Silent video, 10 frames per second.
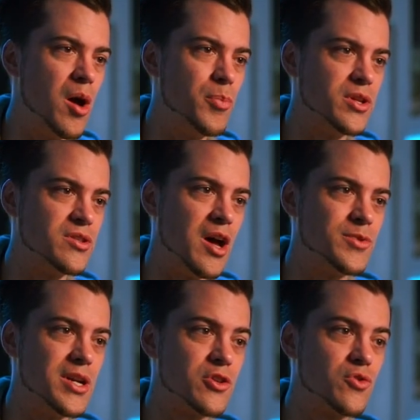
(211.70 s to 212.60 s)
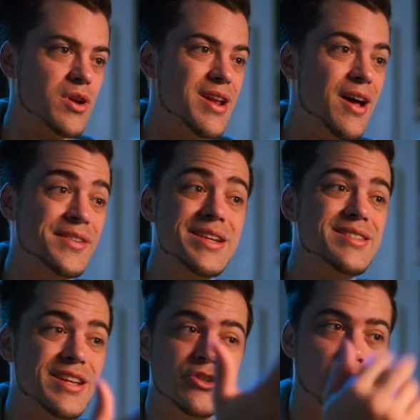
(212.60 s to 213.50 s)
up in the top side of the screen. Now, this
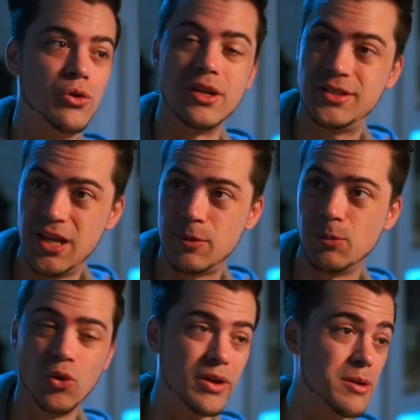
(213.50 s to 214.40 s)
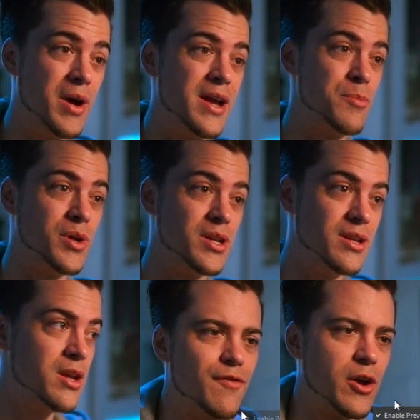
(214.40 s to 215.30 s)
is totally acceptable in my
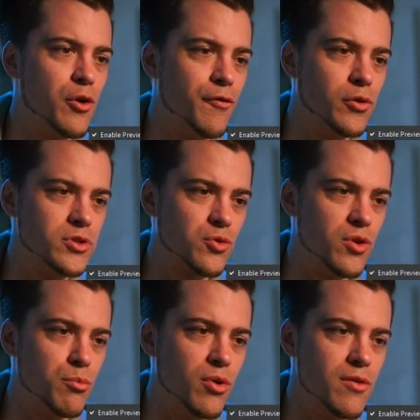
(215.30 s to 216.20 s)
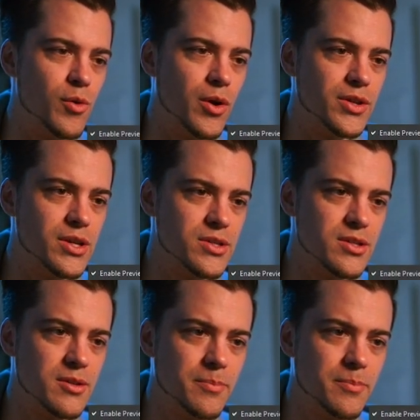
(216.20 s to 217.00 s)
opinion. If I go full screen preview on this,